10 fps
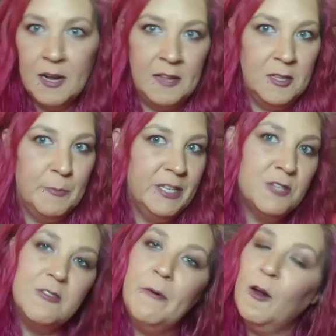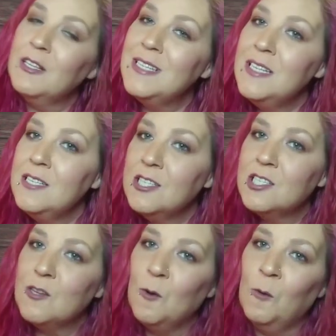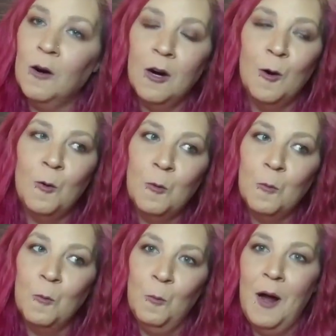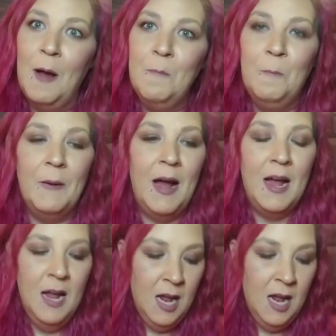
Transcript: in the mystery boxes or what. But